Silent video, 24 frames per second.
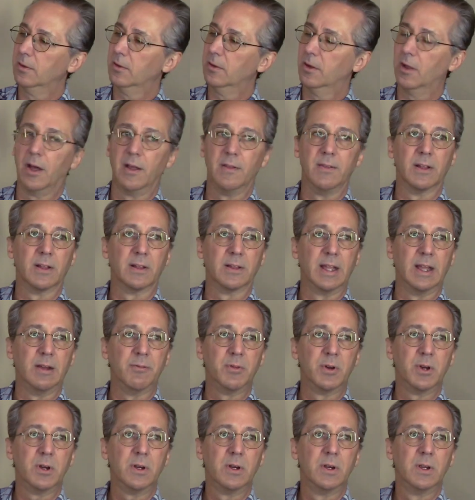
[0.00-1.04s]
on the
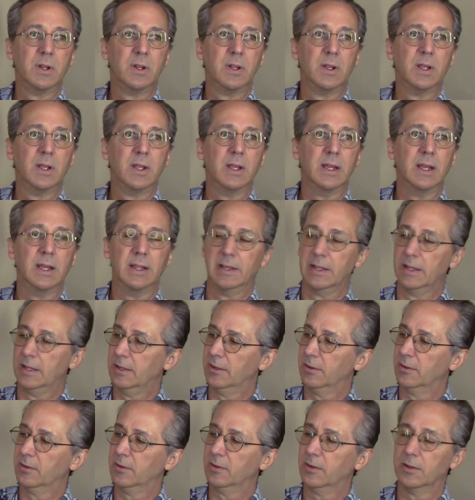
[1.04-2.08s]
lever and
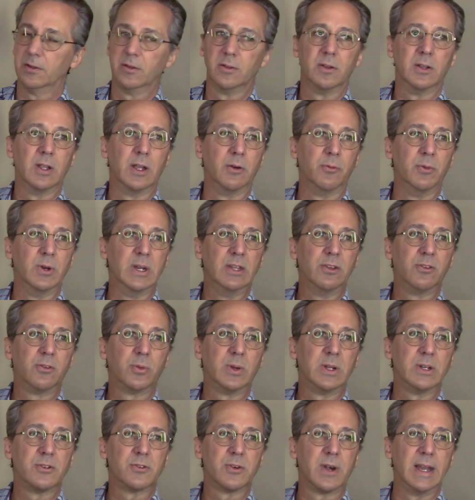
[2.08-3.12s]
then a reed
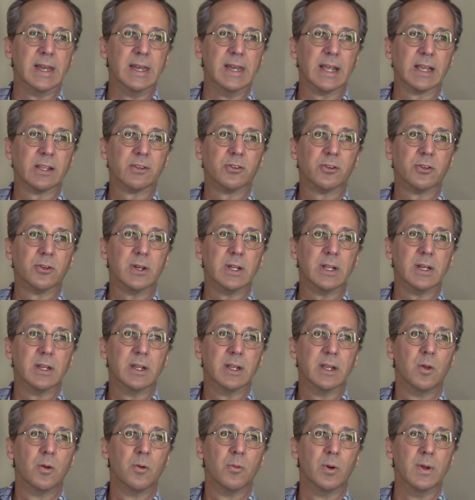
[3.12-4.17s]
switch right next to it.
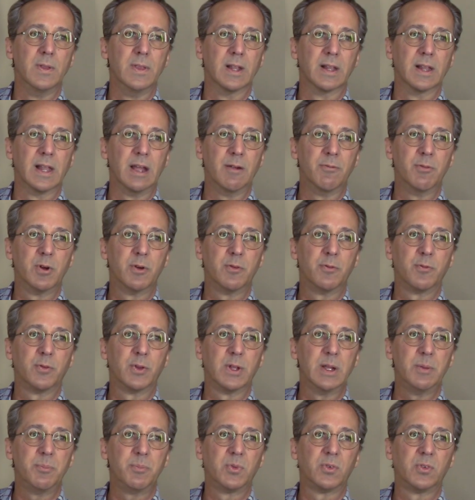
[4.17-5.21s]
When the lever
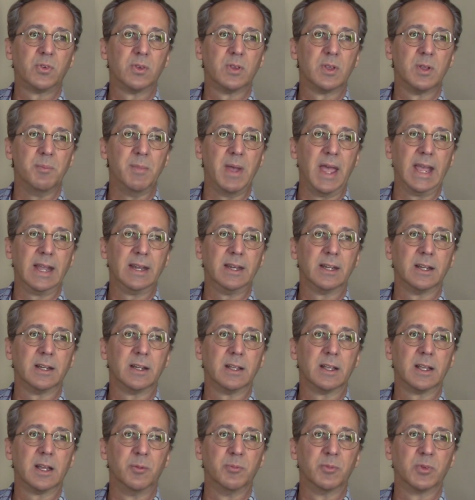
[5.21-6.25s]
flips, the
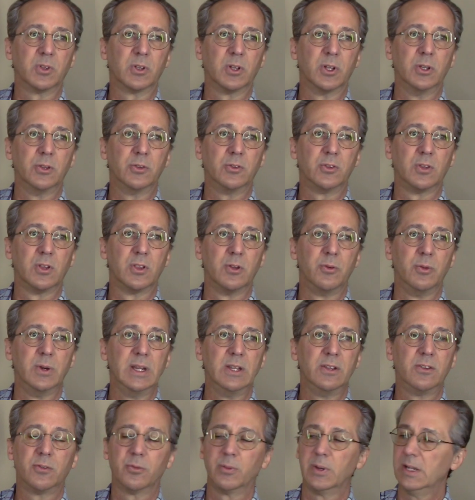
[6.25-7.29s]
magnet comes close to the
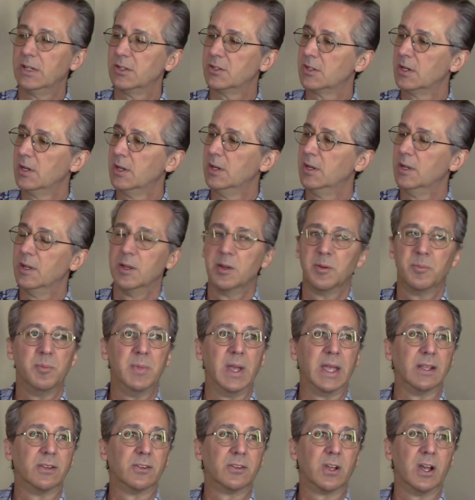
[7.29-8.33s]
reed switch,
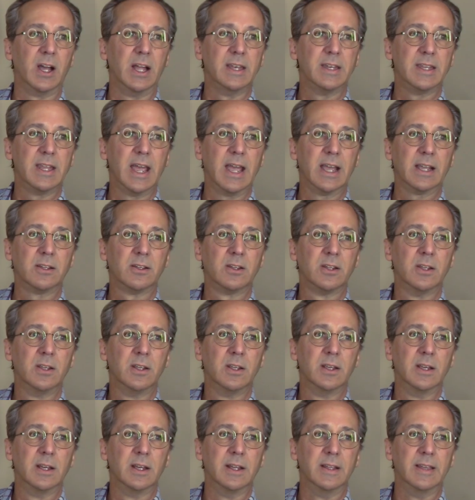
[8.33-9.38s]
makes contact,
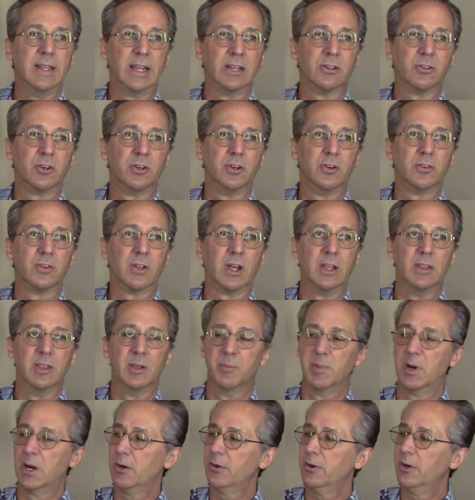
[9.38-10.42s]
and that turns on the
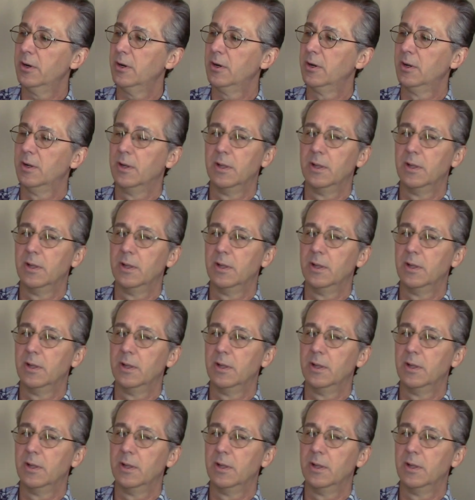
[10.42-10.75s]
motor.